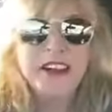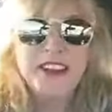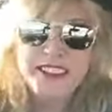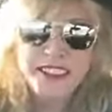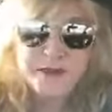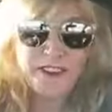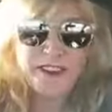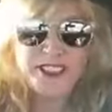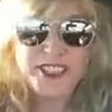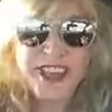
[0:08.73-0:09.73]
calling this my
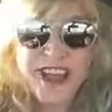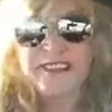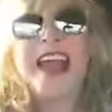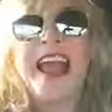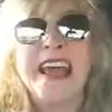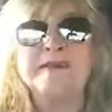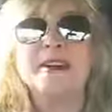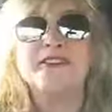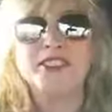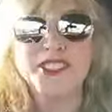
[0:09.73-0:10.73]
first live and
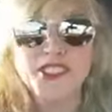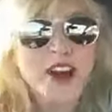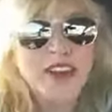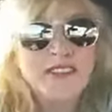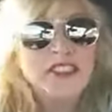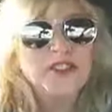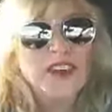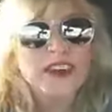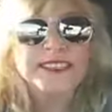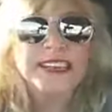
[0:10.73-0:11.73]
my first drive of
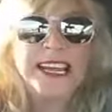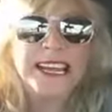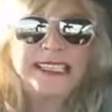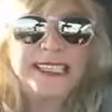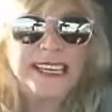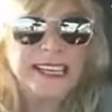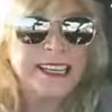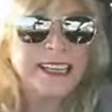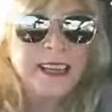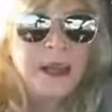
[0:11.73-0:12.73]

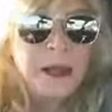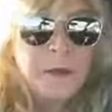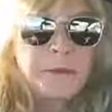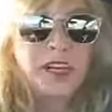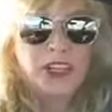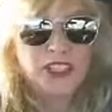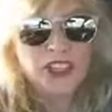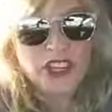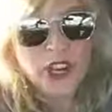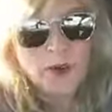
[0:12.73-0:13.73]
2018 because
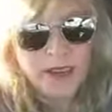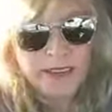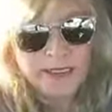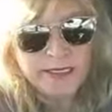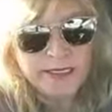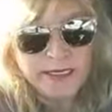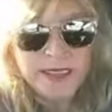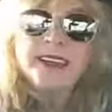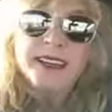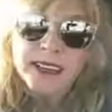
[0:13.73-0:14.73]
you know what?
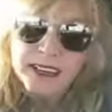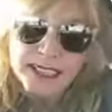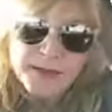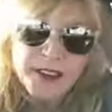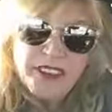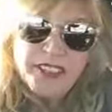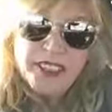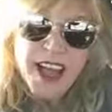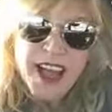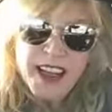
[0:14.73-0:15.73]
It is my first
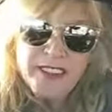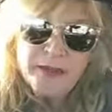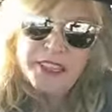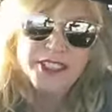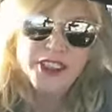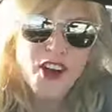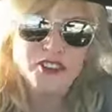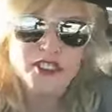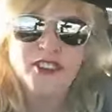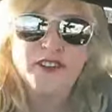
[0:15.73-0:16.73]
live, but it's
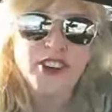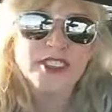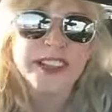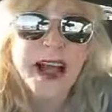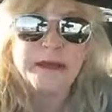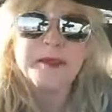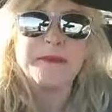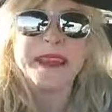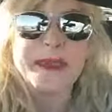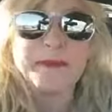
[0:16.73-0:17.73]
also the first time I've
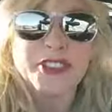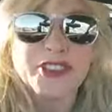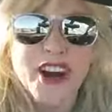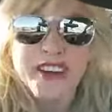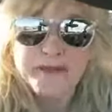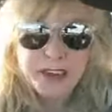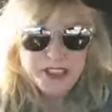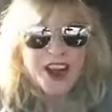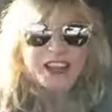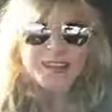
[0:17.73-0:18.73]
been able to drive my
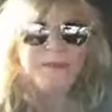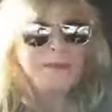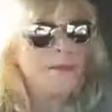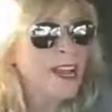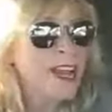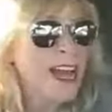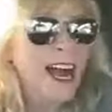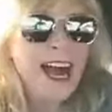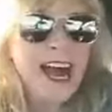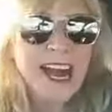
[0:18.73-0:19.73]
truck.
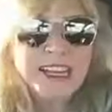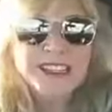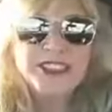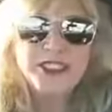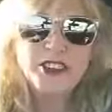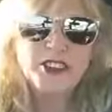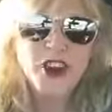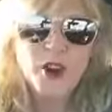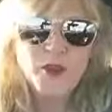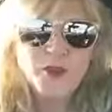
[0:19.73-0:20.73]

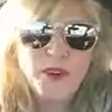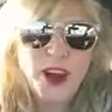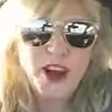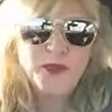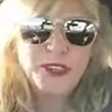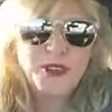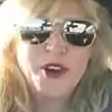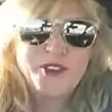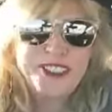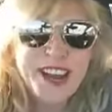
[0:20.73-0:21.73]
We
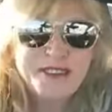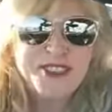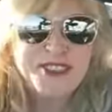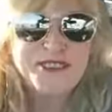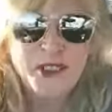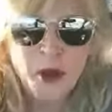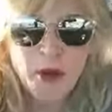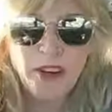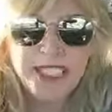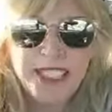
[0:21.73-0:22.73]
drove down to
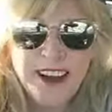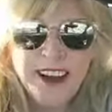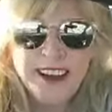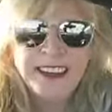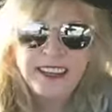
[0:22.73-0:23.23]
Florida,